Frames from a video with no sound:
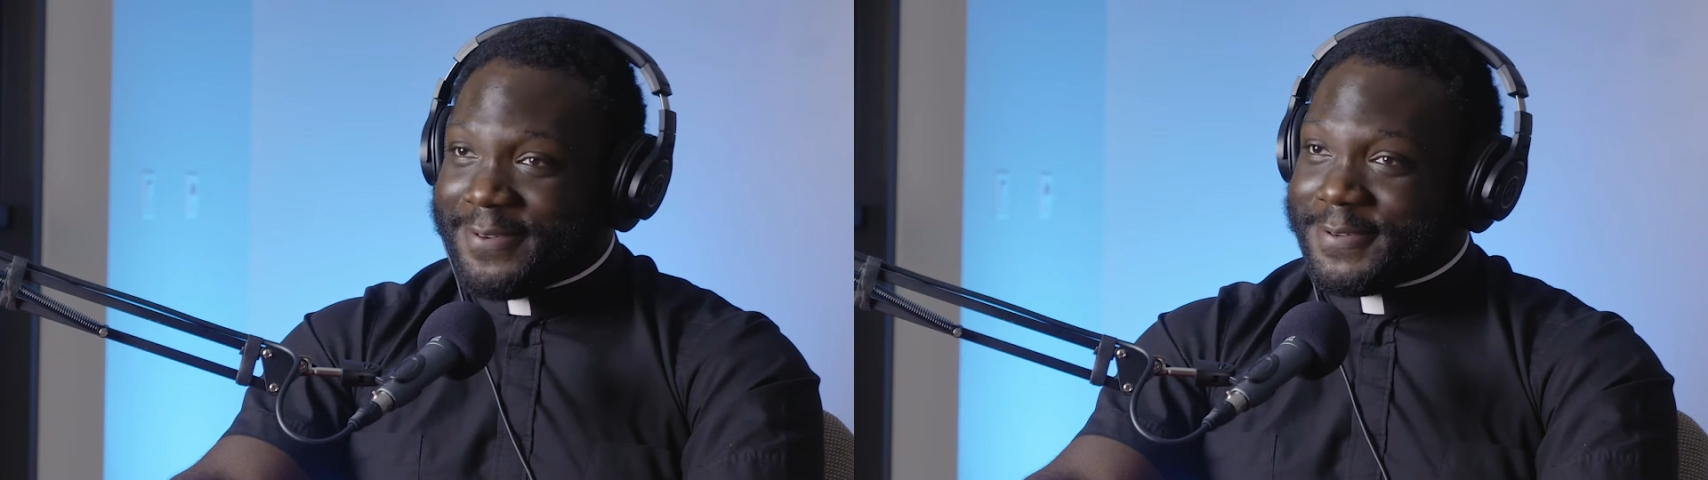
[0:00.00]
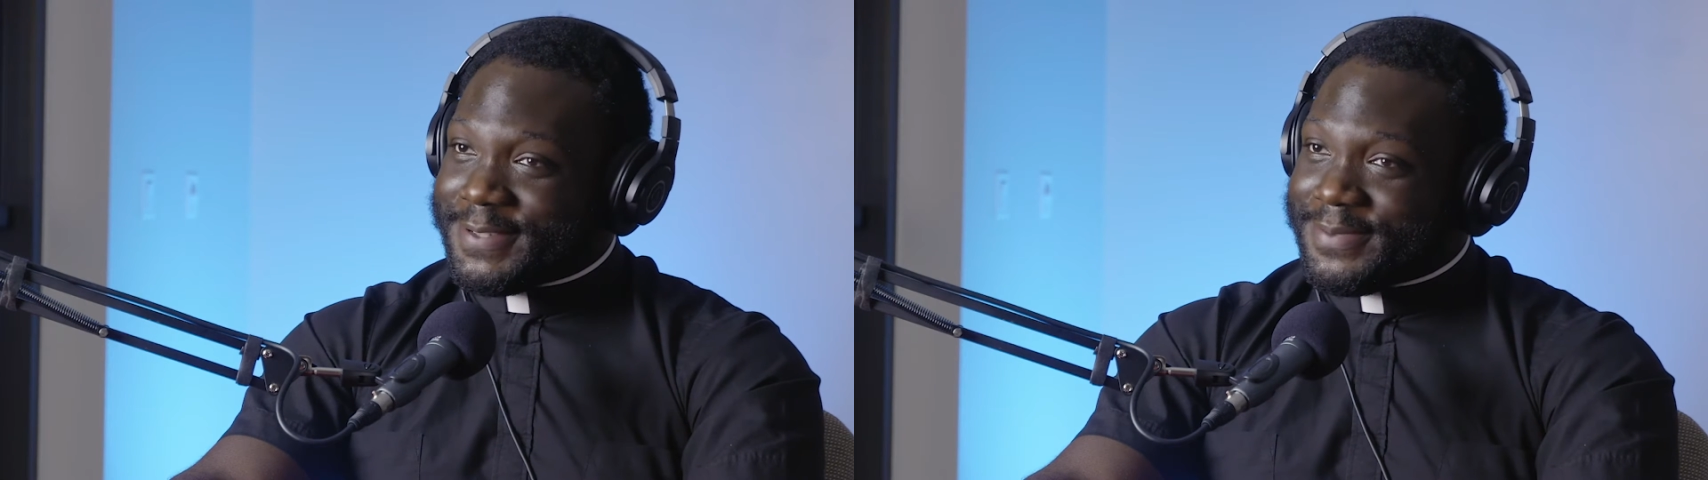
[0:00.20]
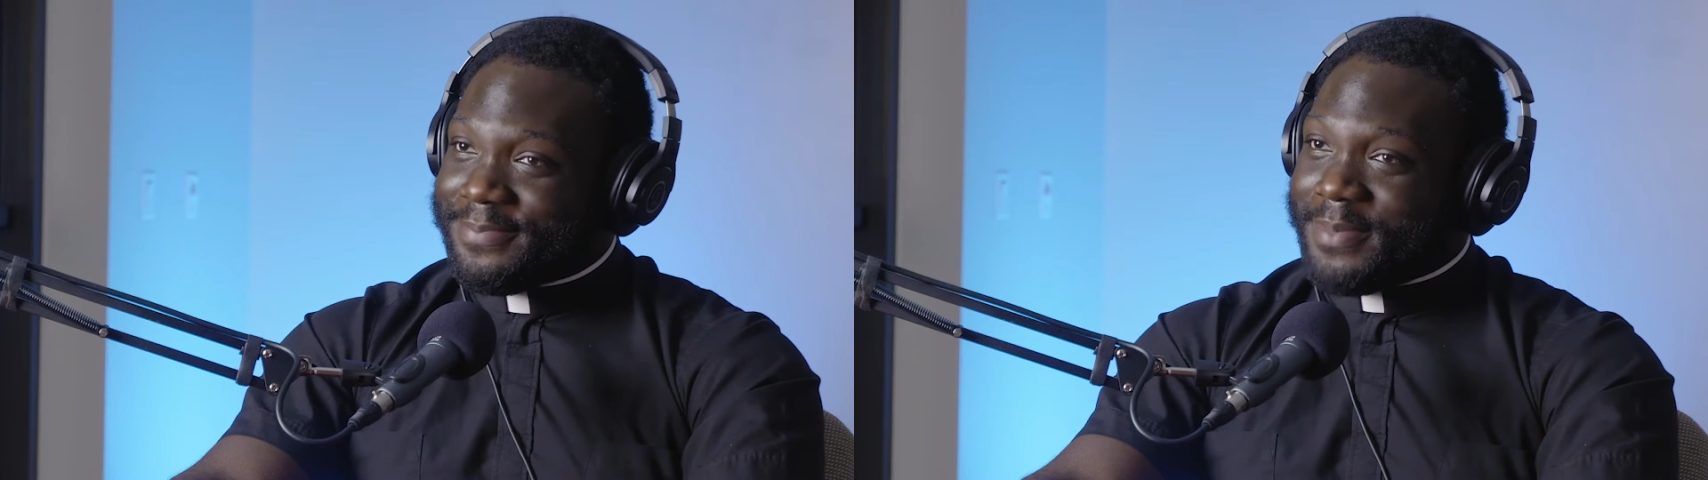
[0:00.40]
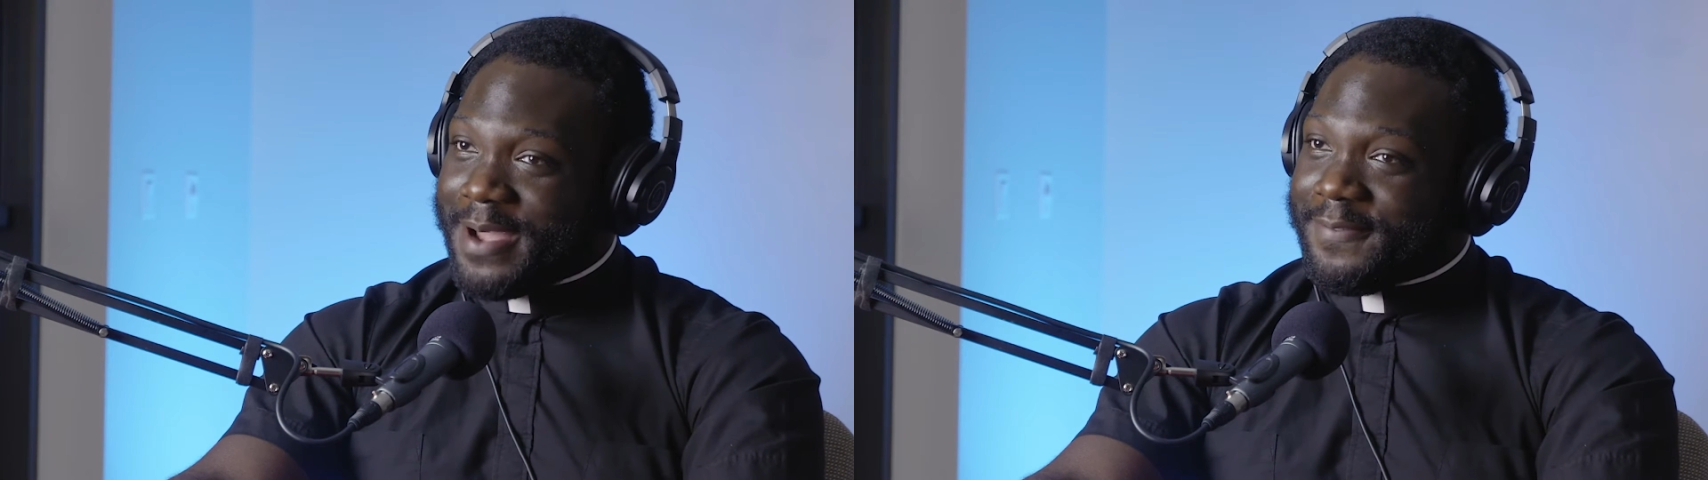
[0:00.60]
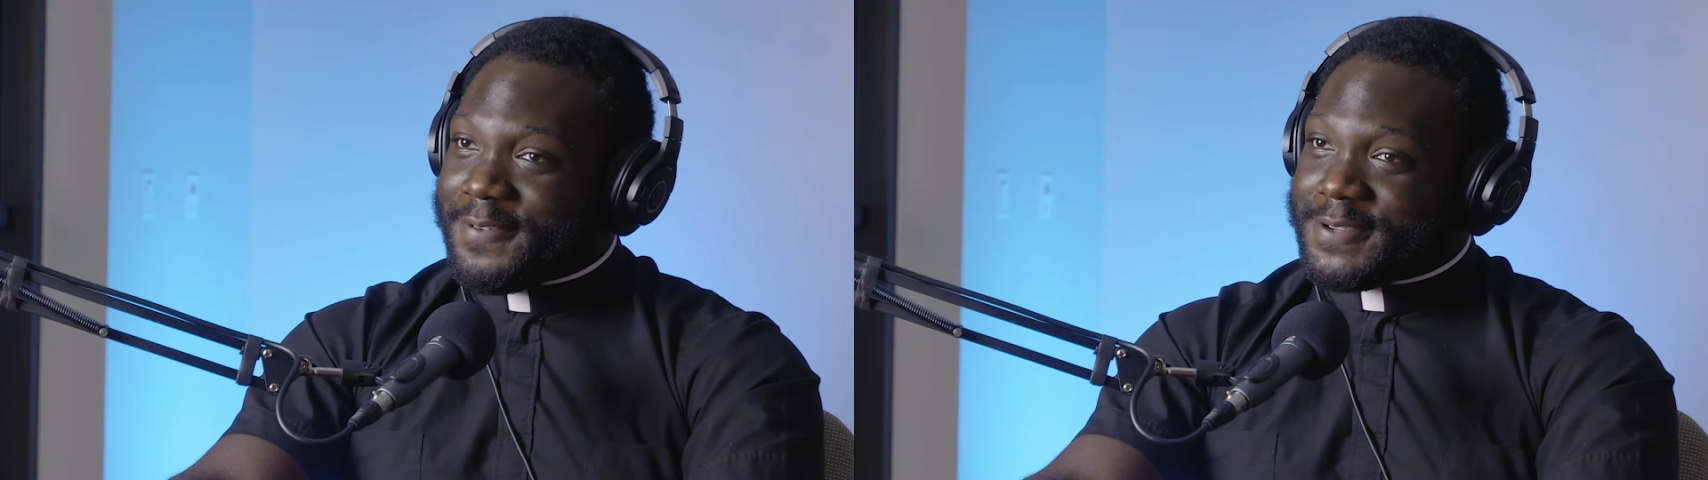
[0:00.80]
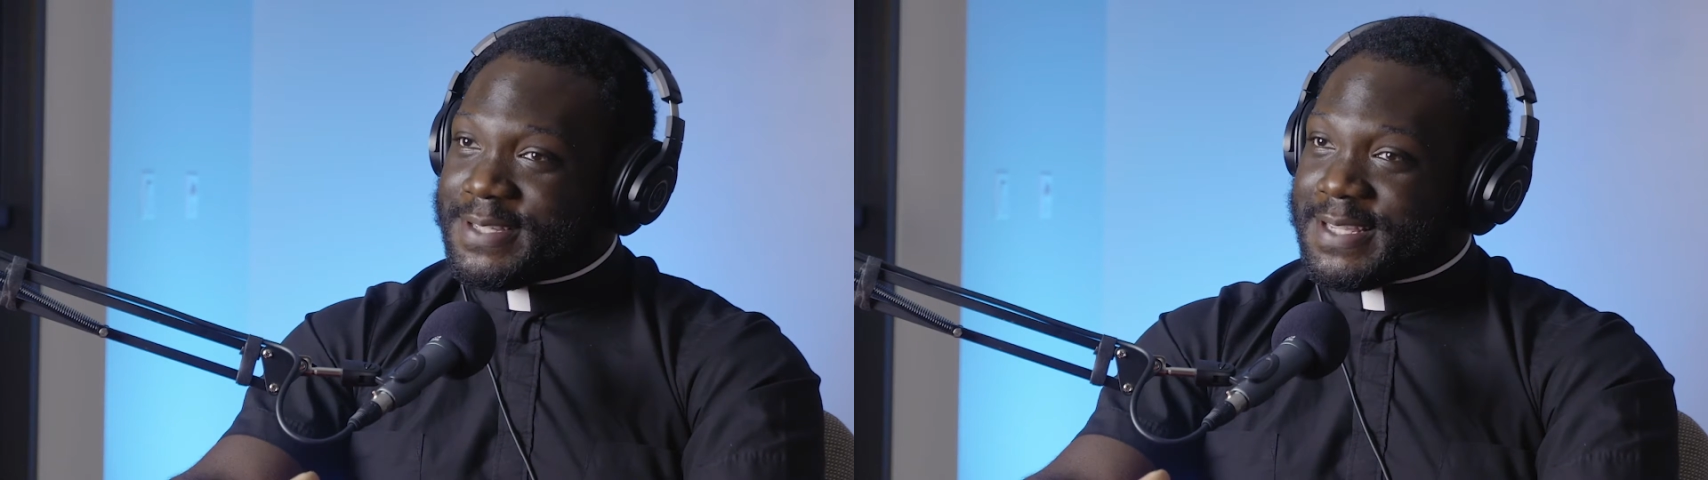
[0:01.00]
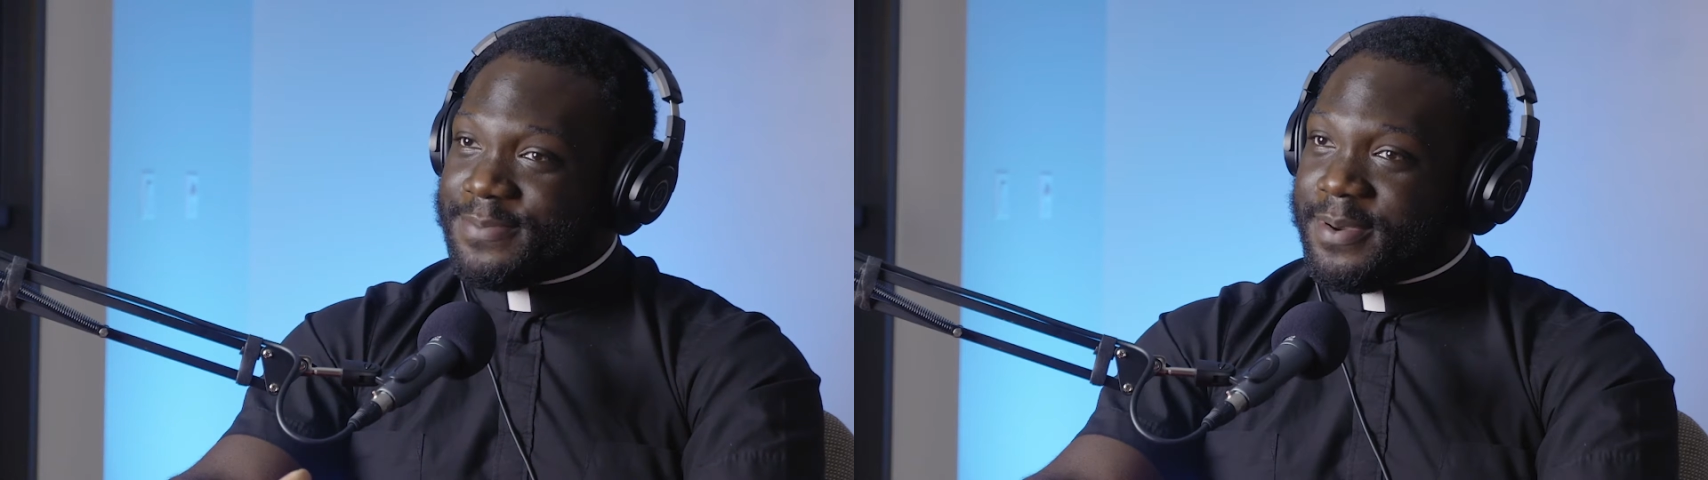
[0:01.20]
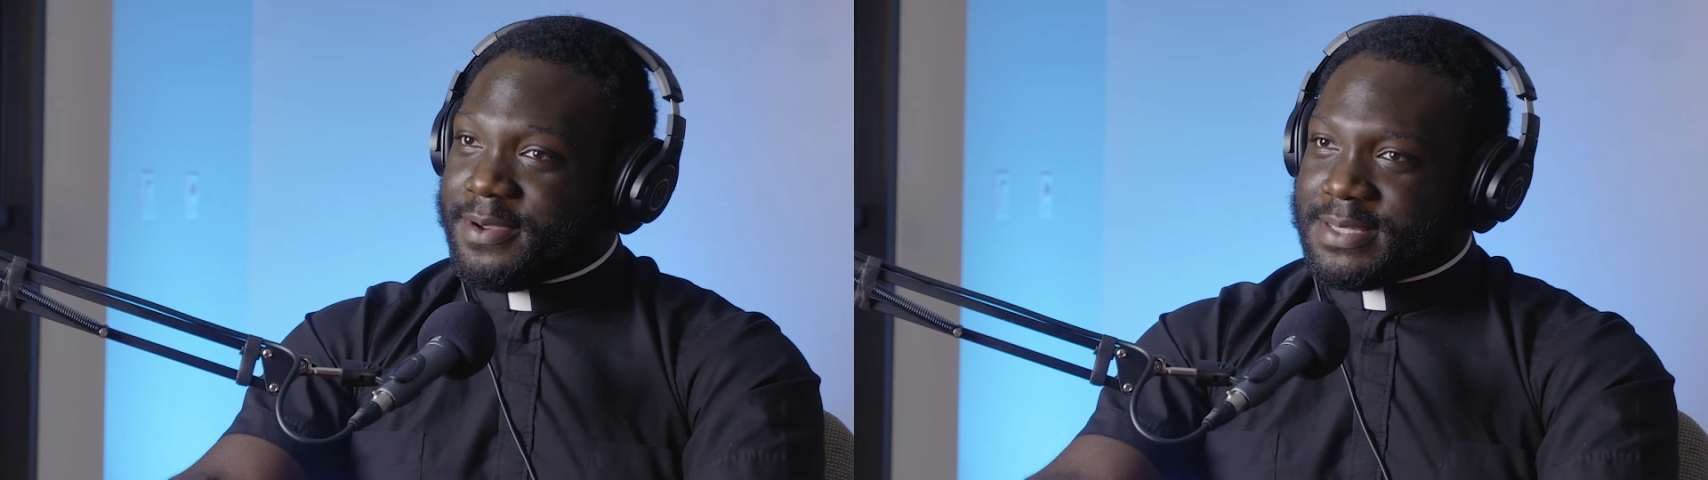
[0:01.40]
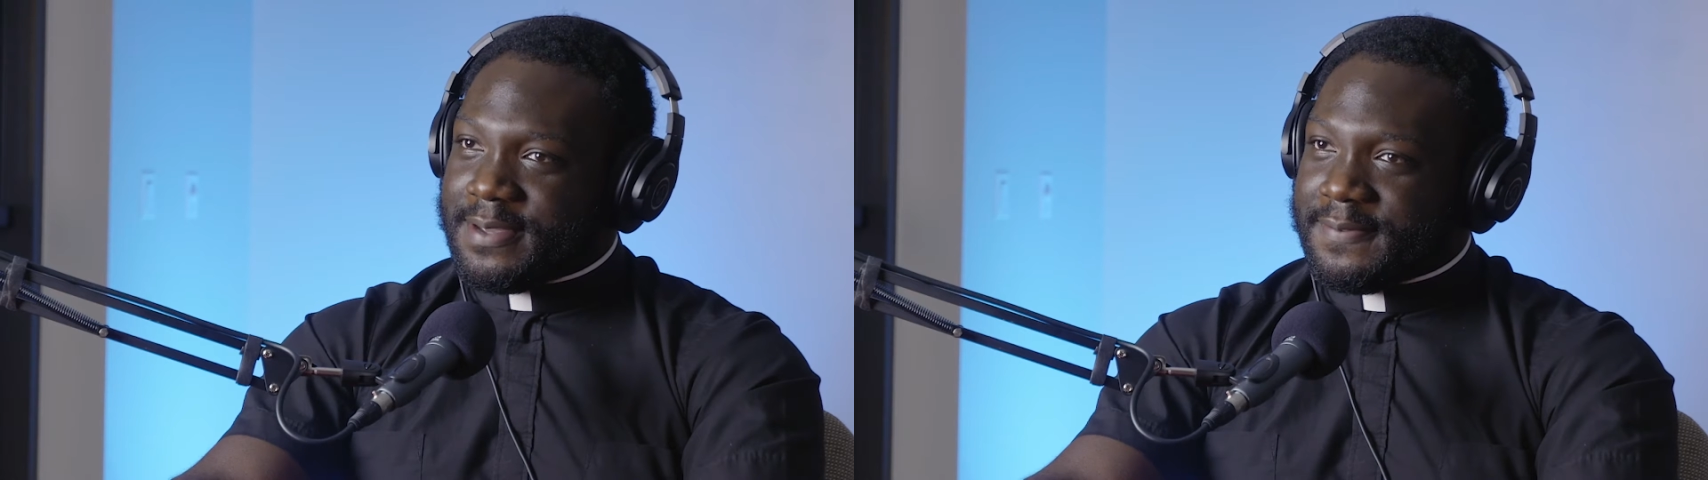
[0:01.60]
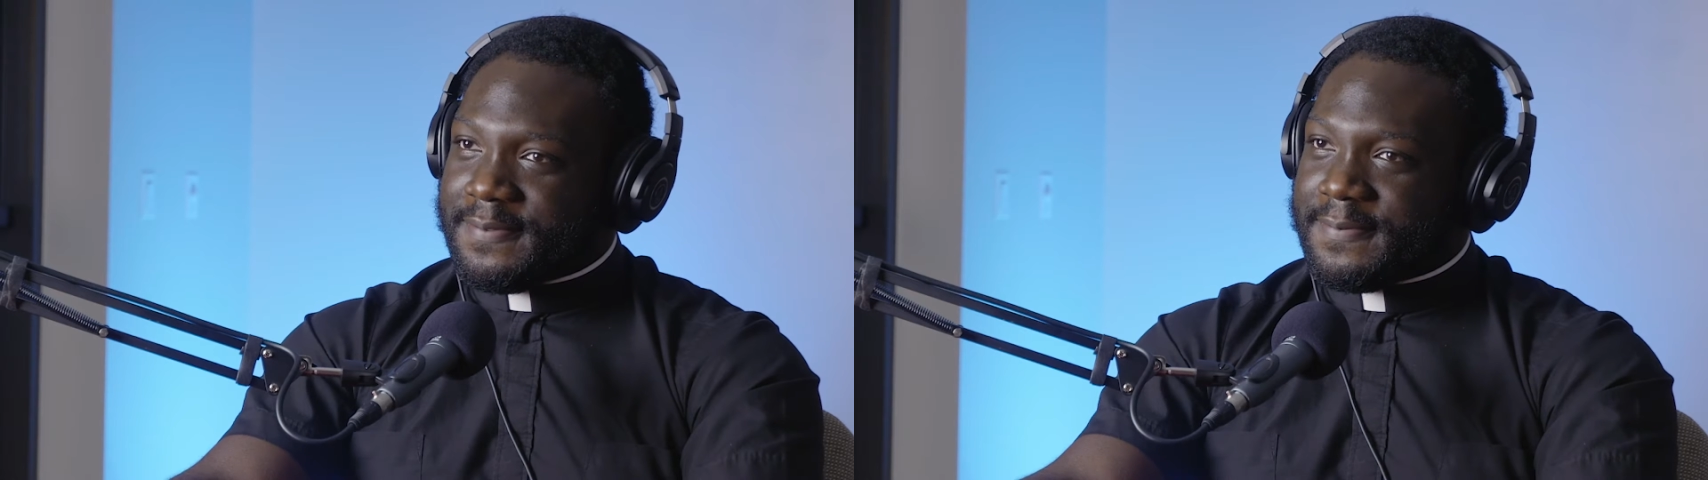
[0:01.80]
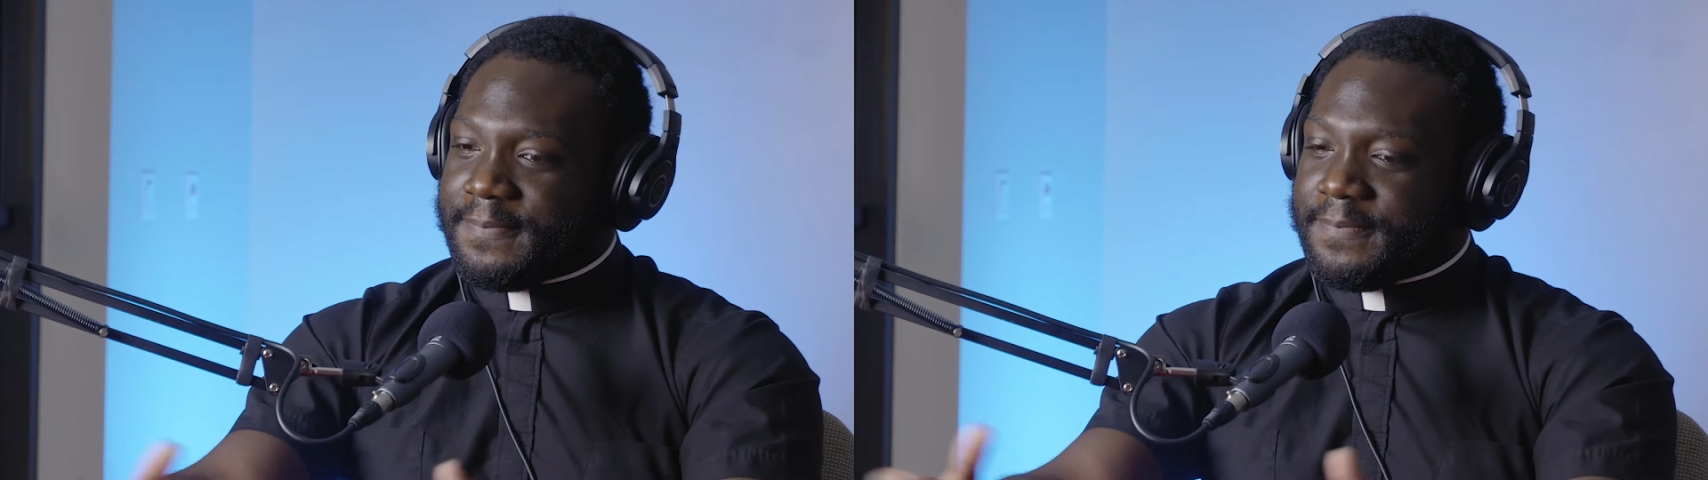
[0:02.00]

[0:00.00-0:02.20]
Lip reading: it was my first experience of